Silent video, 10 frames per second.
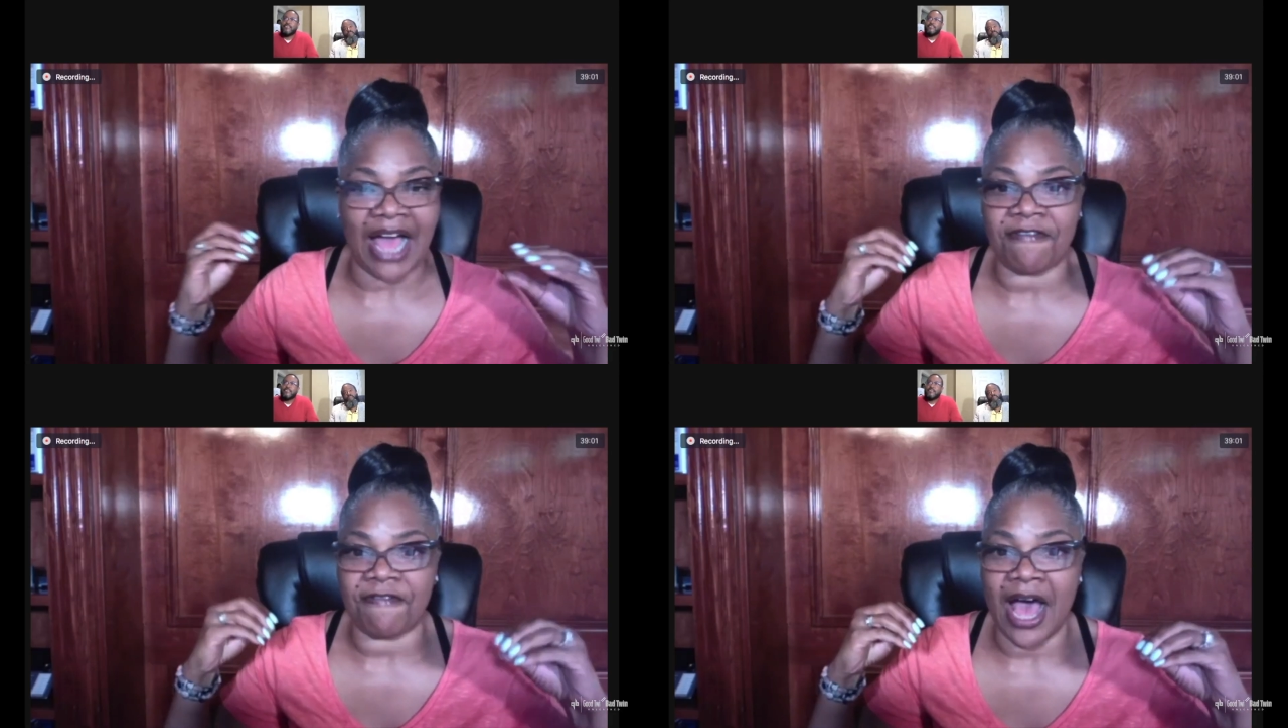
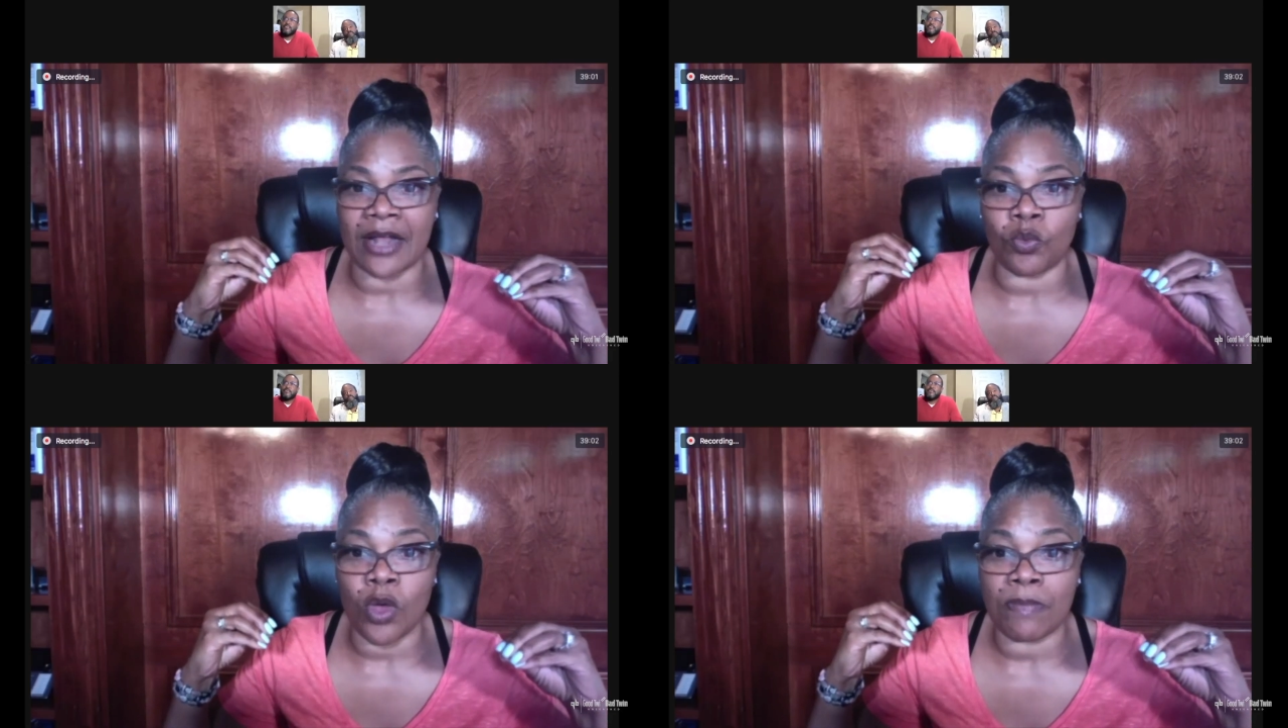I
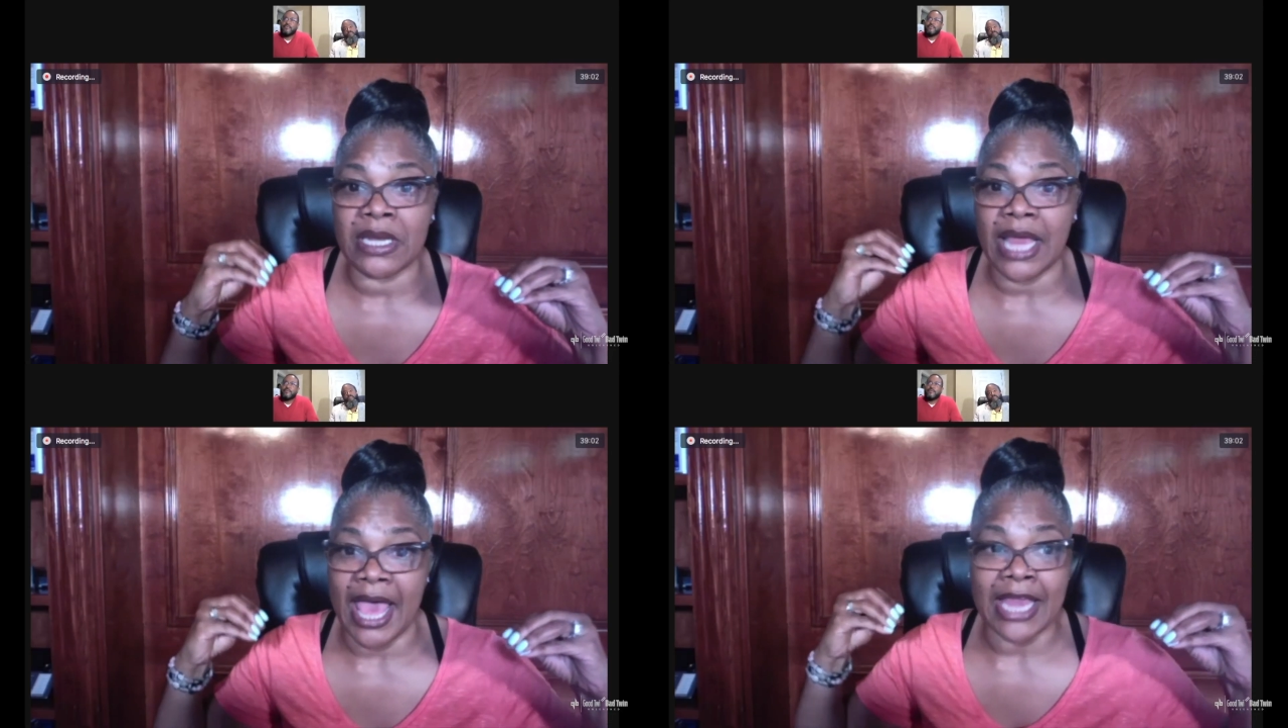find
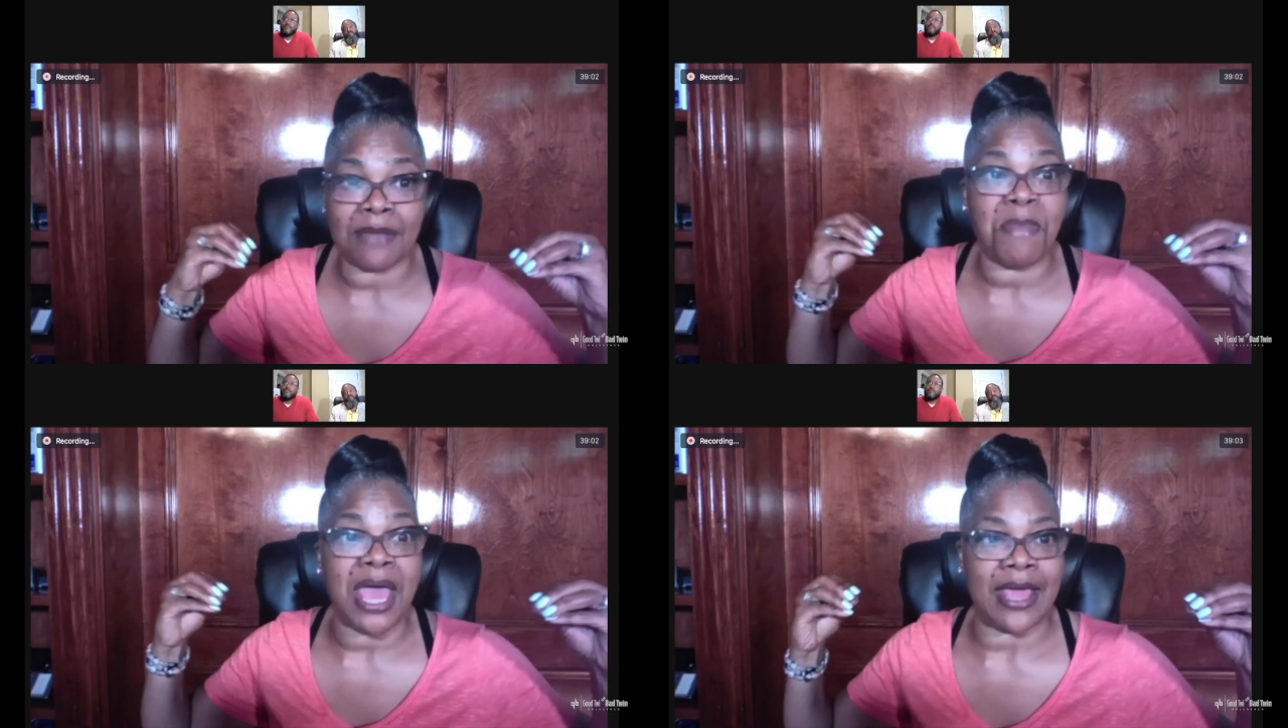women
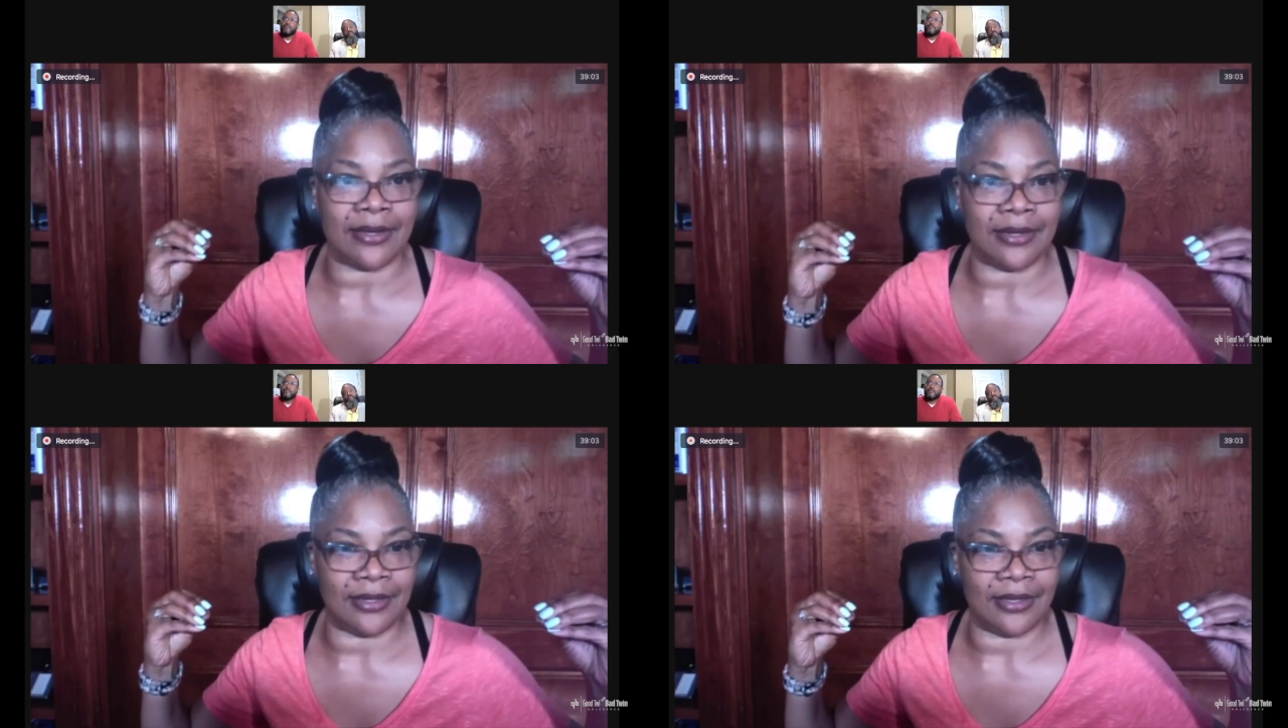and
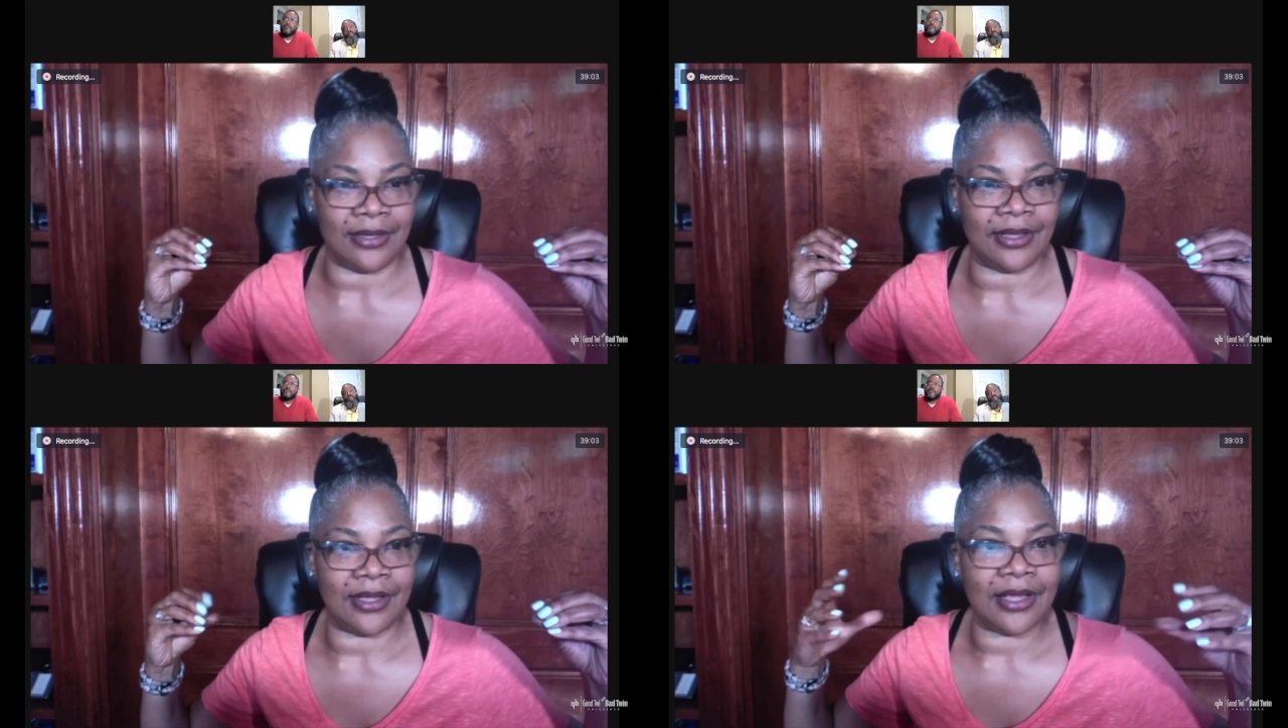men.
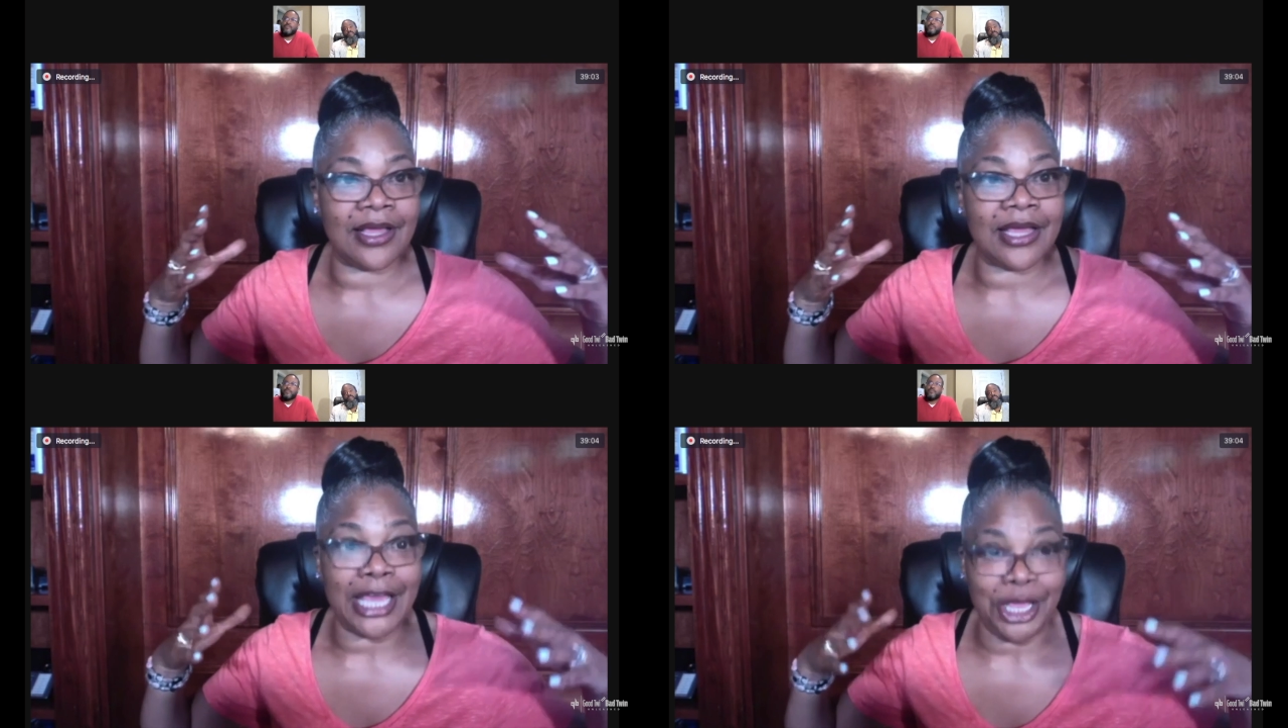
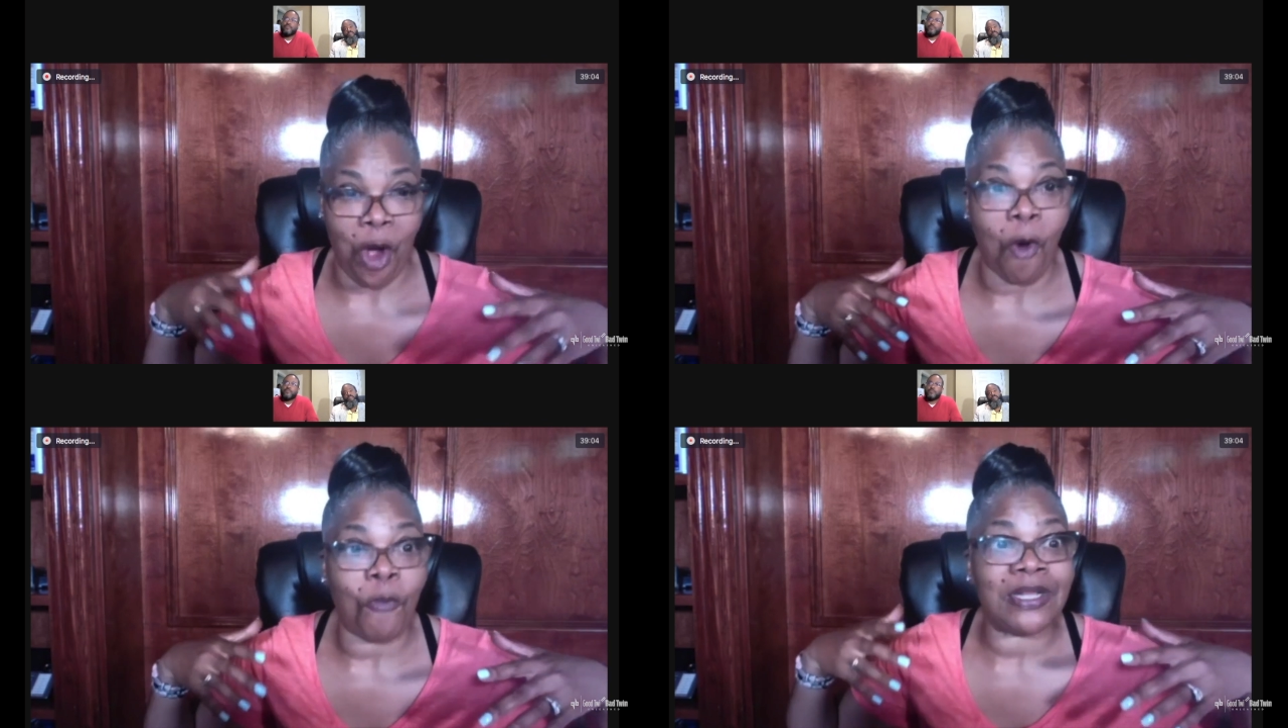
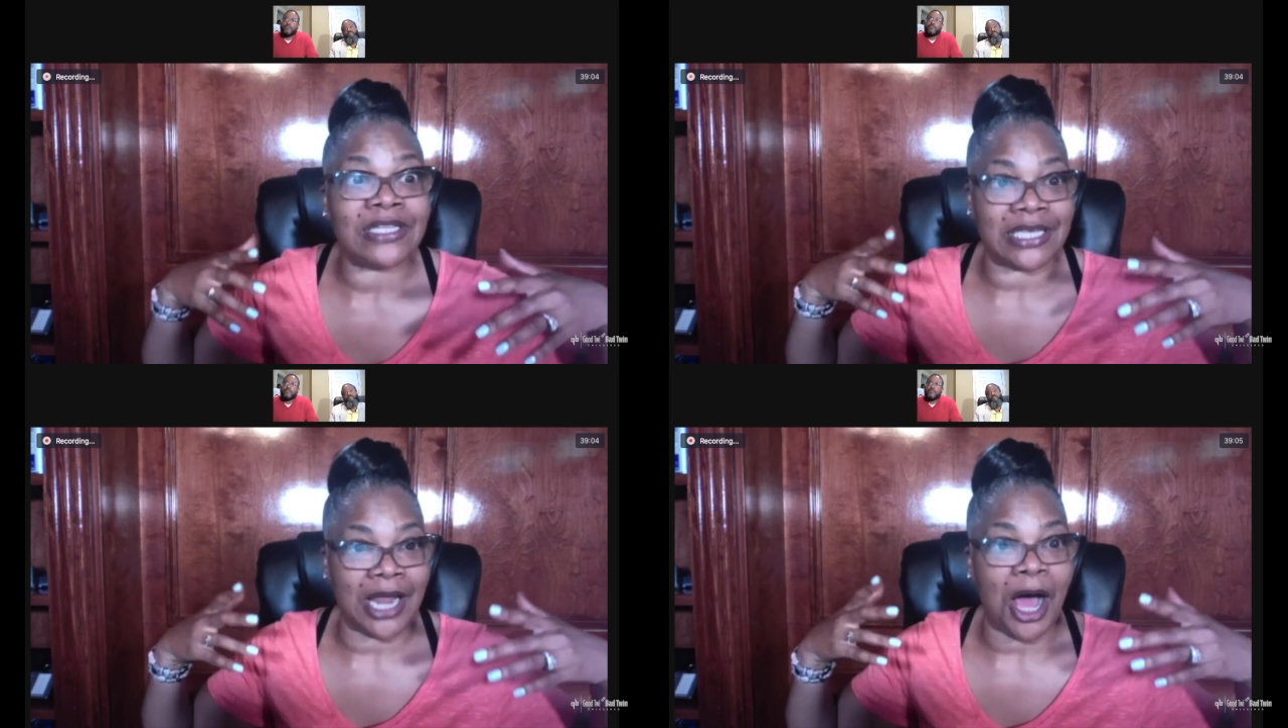It
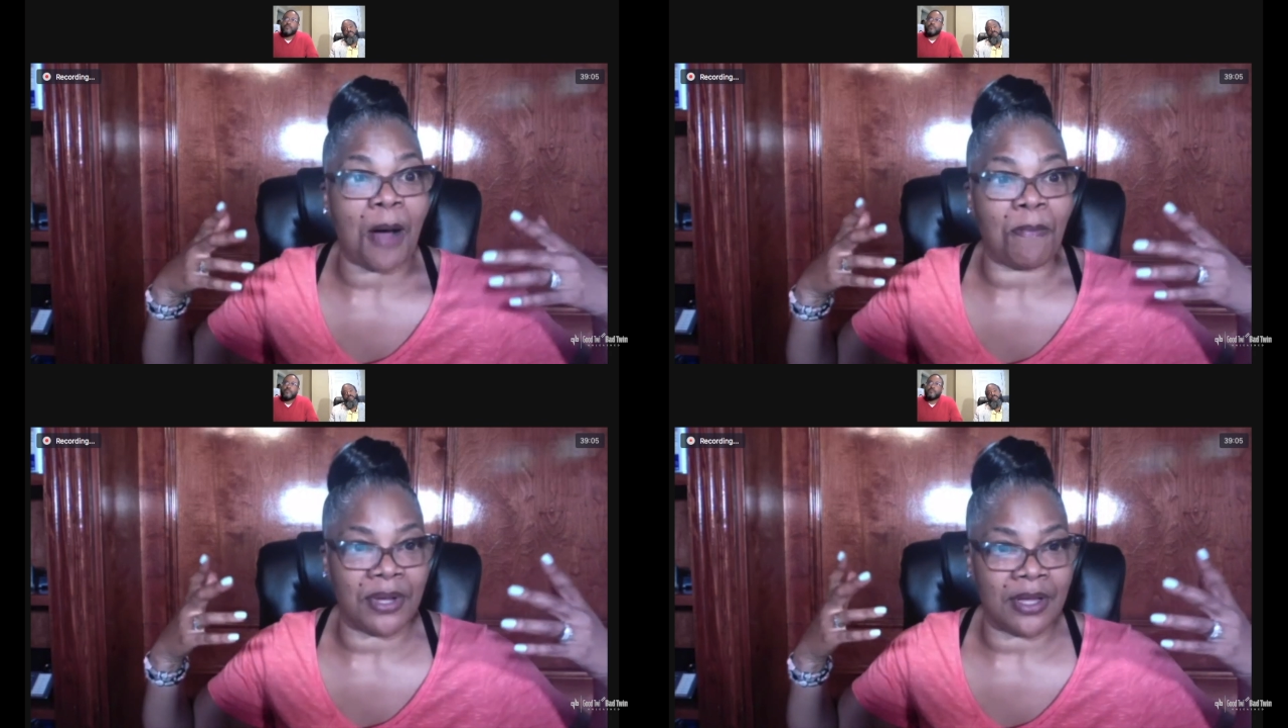opens it up.